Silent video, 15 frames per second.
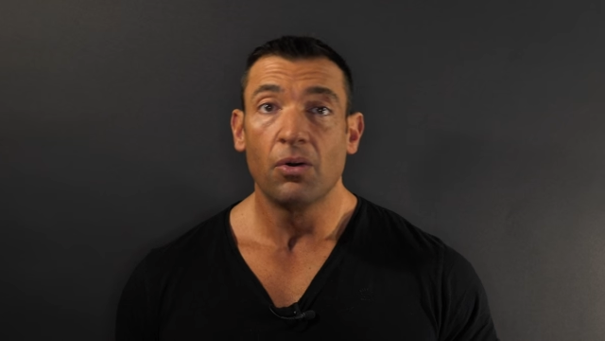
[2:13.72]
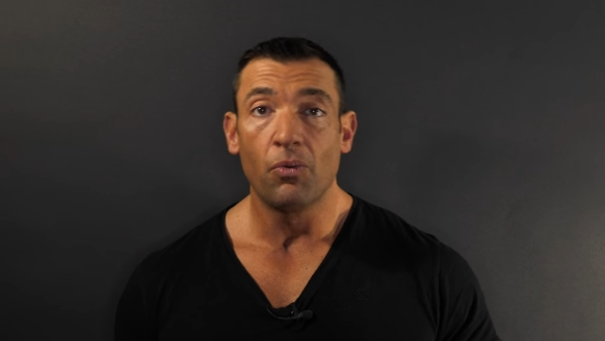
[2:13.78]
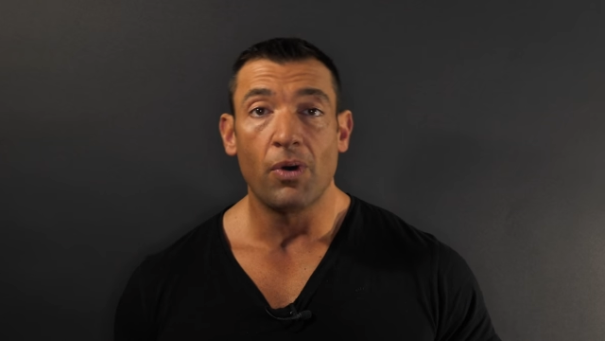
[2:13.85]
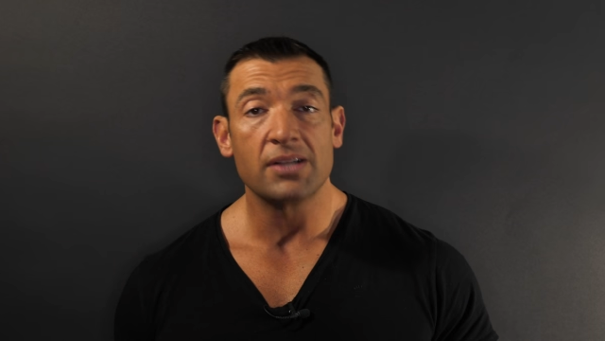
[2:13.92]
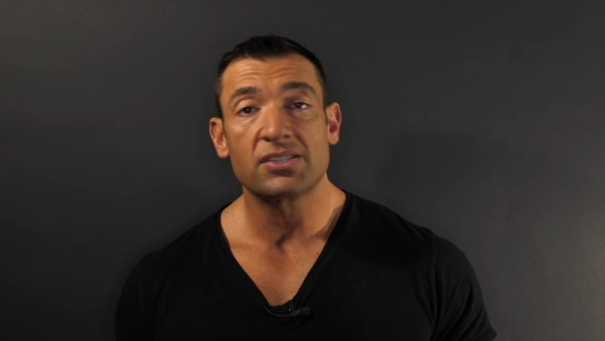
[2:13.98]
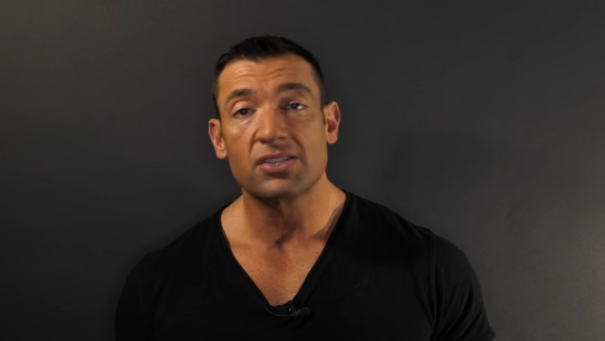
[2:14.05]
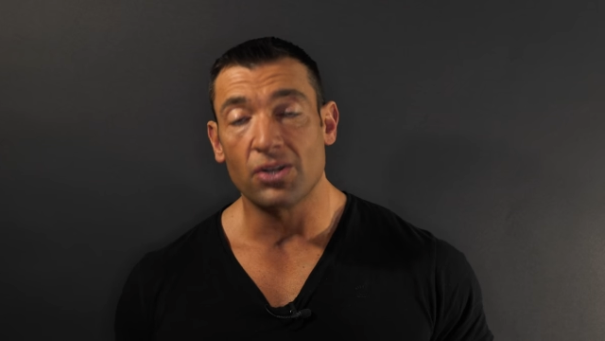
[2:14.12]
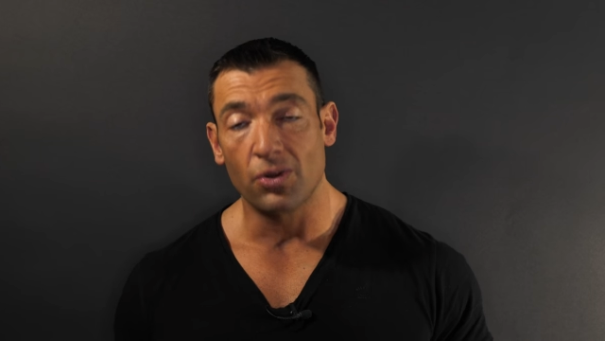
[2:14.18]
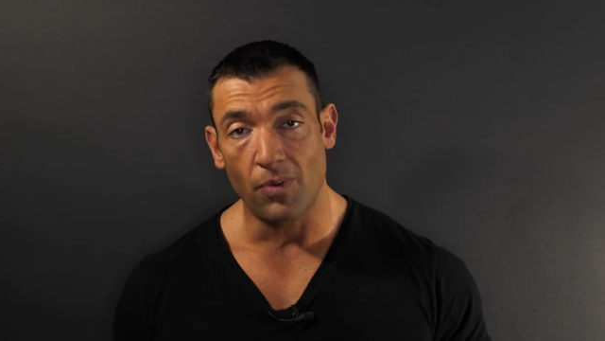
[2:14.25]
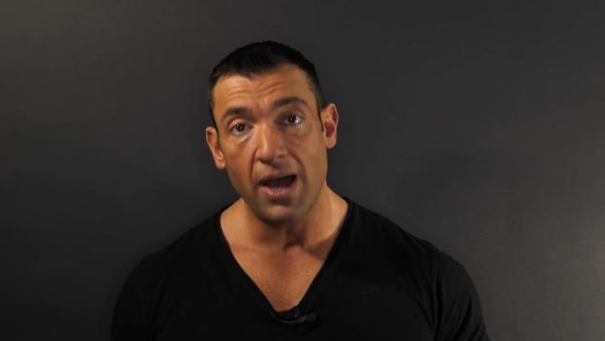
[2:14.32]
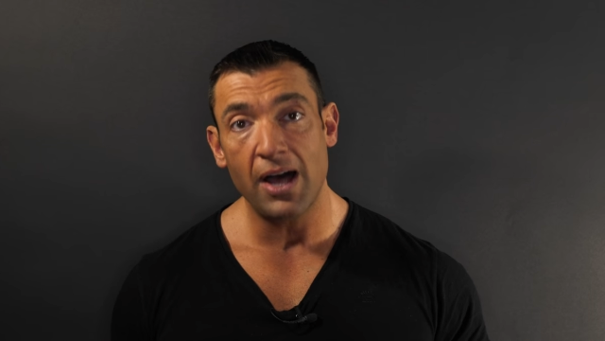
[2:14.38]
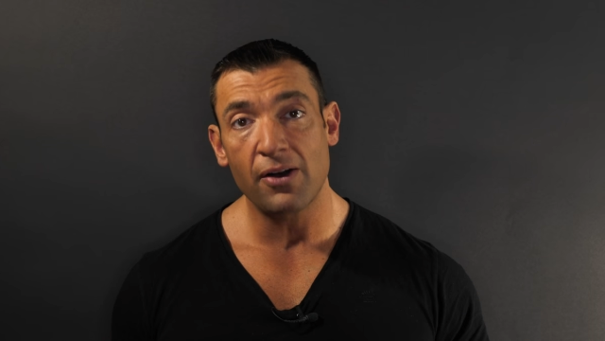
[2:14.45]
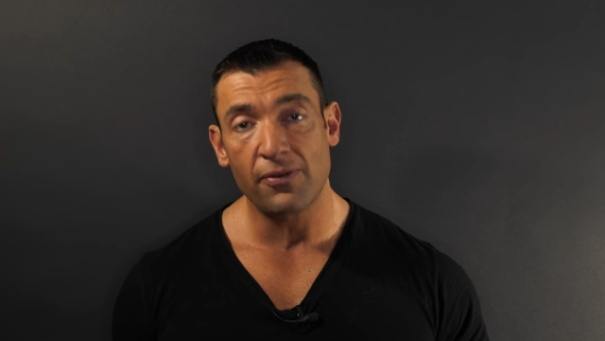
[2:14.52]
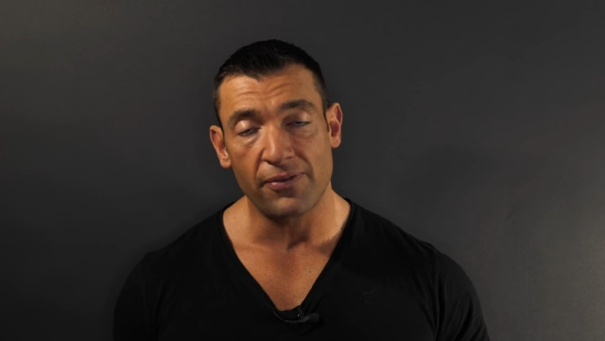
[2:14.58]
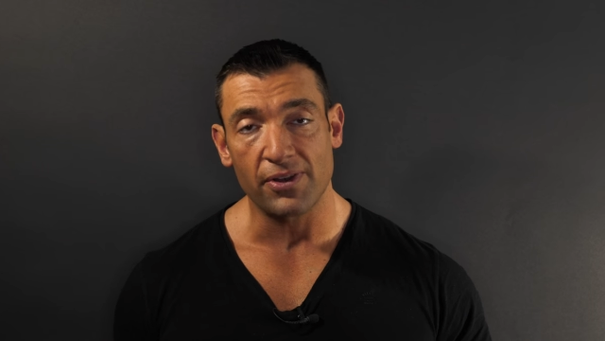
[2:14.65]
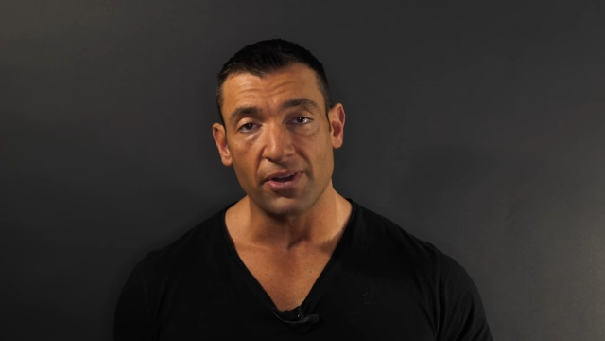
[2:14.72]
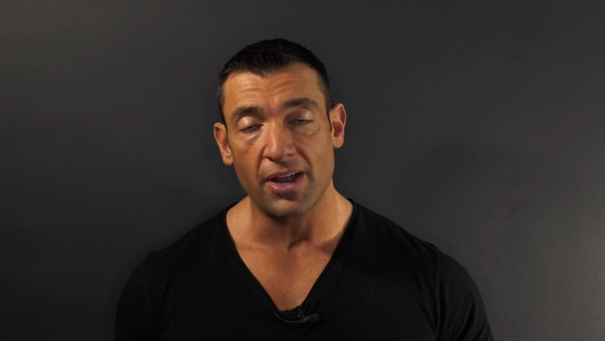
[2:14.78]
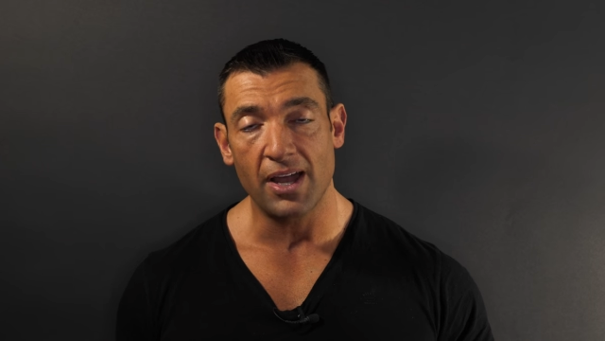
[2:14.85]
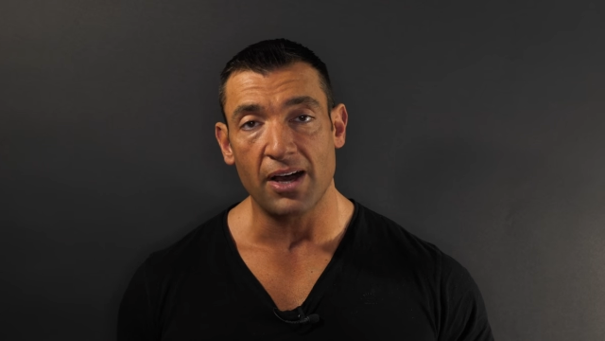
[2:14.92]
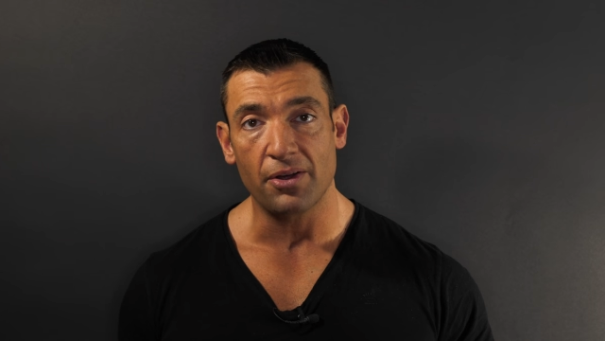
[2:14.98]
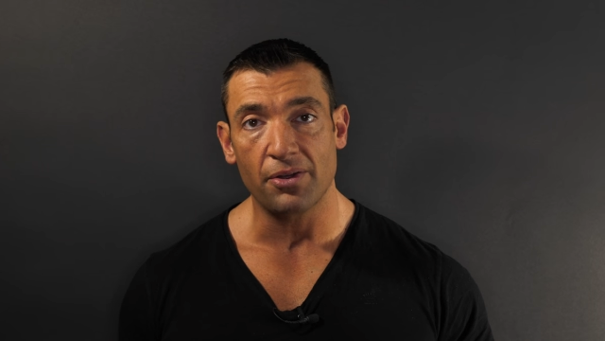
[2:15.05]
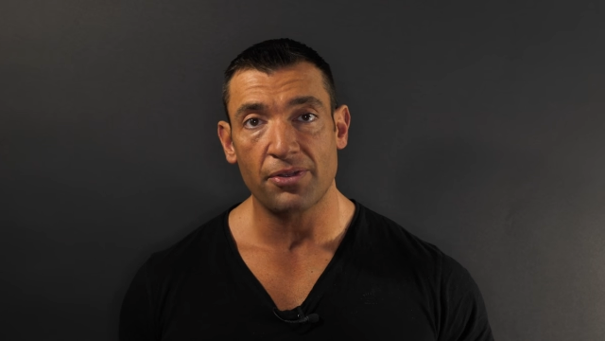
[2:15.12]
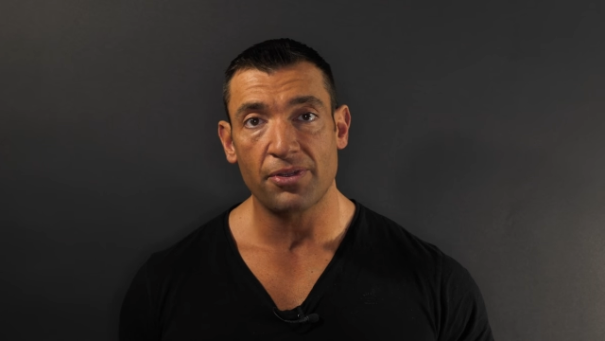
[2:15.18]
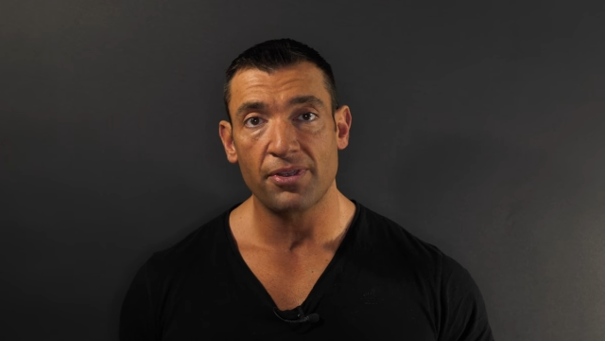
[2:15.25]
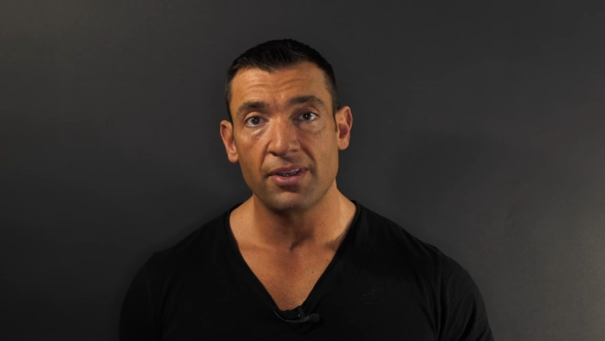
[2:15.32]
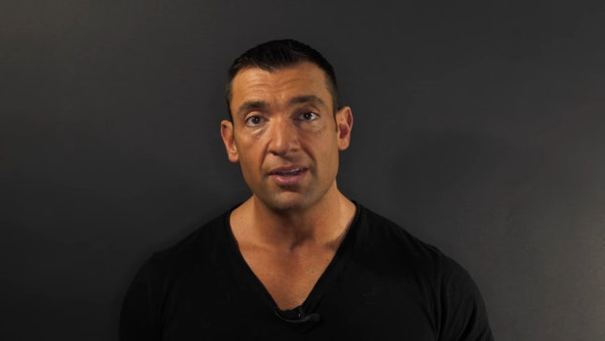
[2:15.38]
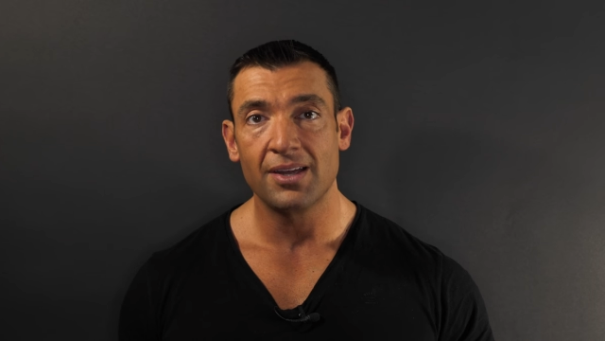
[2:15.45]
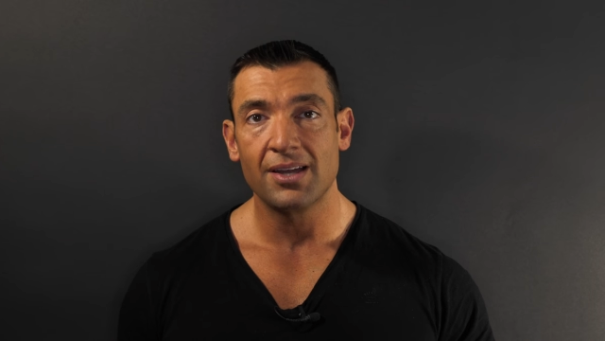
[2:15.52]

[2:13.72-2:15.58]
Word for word: once in a while for your health.